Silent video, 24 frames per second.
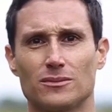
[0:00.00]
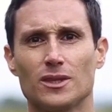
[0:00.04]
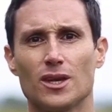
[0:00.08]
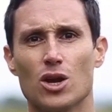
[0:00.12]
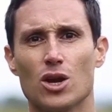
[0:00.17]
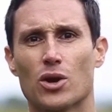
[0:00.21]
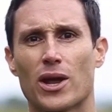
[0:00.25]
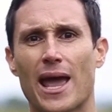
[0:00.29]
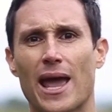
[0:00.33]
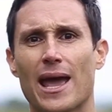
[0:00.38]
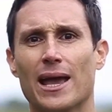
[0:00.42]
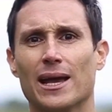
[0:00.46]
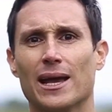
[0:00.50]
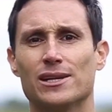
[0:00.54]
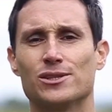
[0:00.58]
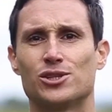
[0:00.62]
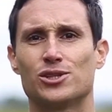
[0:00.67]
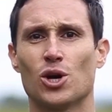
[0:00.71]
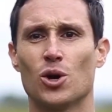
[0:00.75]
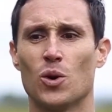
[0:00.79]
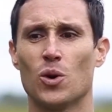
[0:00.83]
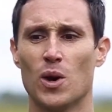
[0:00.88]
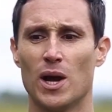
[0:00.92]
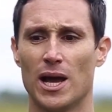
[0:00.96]
Okay? And
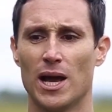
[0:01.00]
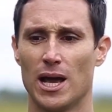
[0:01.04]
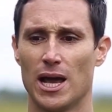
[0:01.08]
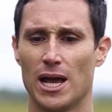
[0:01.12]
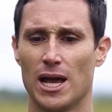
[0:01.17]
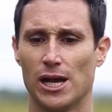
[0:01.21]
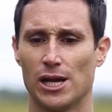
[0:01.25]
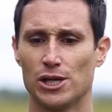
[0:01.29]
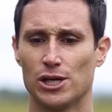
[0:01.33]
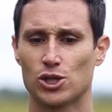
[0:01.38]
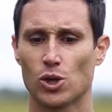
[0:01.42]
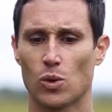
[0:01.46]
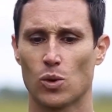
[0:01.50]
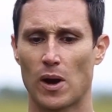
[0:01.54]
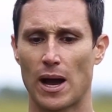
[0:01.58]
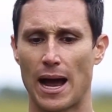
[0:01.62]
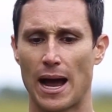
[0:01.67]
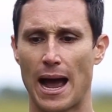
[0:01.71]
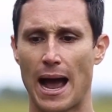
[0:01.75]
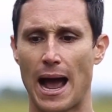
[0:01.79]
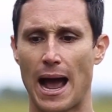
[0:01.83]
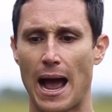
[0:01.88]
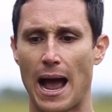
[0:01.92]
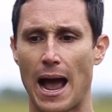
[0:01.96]
so
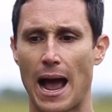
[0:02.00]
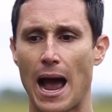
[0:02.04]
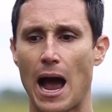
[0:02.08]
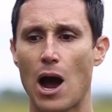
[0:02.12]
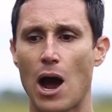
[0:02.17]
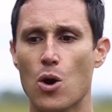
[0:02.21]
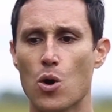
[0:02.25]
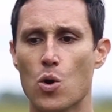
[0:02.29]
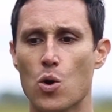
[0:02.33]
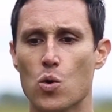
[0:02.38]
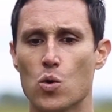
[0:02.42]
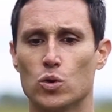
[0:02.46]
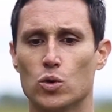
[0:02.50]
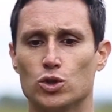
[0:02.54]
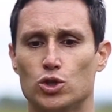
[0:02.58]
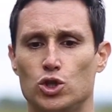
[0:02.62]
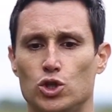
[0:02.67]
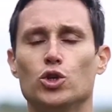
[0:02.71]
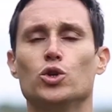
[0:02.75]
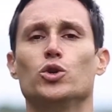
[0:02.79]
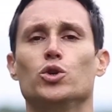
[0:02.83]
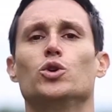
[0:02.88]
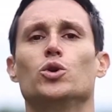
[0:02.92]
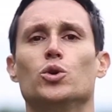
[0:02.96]
how
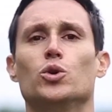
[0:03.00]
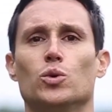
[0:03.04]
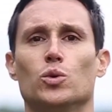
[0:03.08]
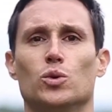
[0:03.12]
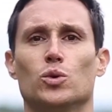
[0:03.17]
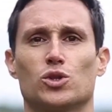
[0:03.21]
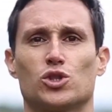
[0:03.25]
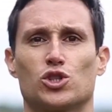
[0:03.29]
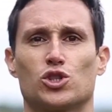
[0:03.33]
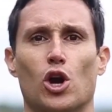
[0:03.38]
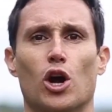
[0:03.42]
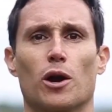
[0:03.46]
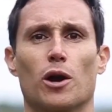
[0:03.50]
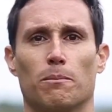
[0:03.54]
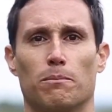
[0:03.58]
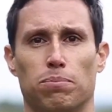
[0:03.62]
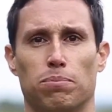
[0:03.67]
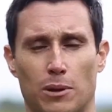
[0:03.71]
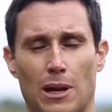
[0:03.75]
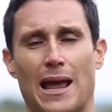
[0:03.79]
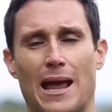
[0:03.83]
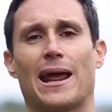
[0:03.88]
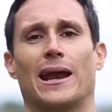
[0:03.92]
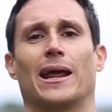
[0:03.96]
do you start
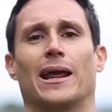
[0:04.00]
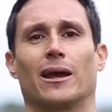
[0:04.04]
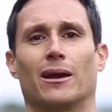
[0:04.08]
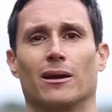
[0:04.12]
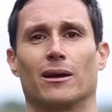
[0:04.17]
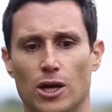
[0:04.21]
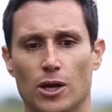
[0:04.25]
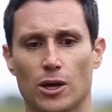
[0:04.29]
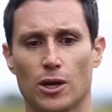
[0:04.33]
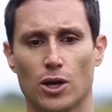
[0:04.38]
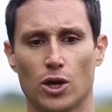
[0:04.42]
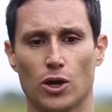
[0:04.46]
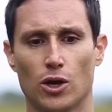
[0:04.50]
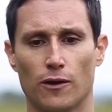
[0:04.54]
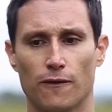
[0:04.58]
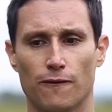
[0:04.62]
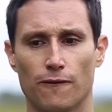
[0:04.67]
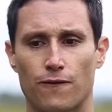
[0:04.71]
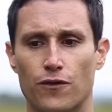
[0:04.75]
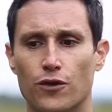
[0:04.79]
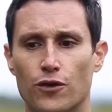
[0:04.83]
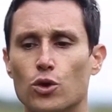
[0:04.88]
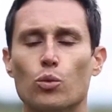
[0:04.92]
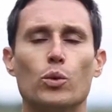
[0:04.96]
planning?
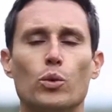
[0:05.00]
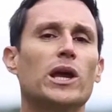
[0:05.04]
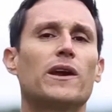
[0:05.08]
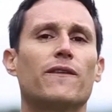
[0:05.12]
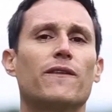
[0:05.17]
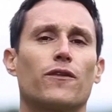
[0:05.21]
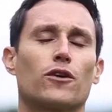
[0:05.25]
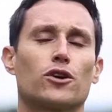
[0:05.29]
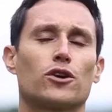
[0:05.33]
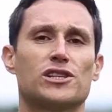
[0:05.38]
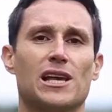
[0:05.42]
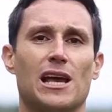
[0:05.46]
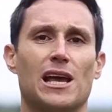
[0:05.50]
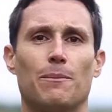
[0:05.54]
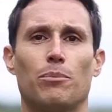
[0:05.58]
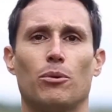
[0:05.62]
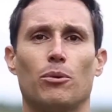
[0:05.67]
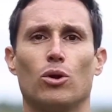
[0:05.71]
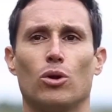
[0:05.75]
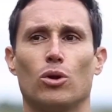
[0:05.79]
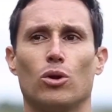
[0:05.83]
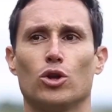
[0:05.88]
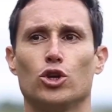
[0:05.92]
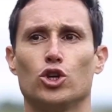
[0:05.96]
For the week, for
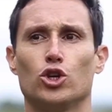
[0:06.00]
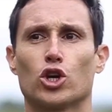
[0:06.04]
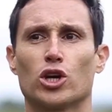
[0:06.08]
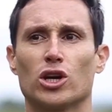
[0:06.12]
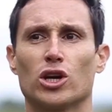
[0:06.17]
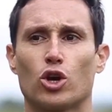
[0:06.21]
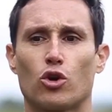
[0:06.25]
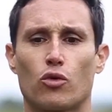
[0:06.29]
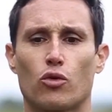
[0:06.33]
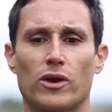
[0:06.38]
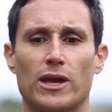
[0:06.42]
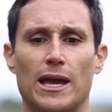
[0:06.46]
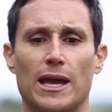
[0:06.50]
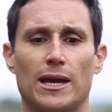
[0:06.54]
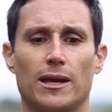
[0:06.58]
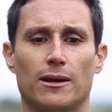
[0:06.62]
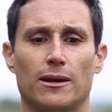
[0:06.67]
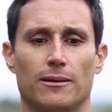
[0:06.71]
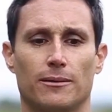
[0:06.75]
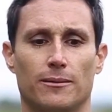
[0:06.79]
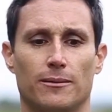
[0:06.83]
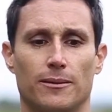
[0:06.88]
example, you're going to create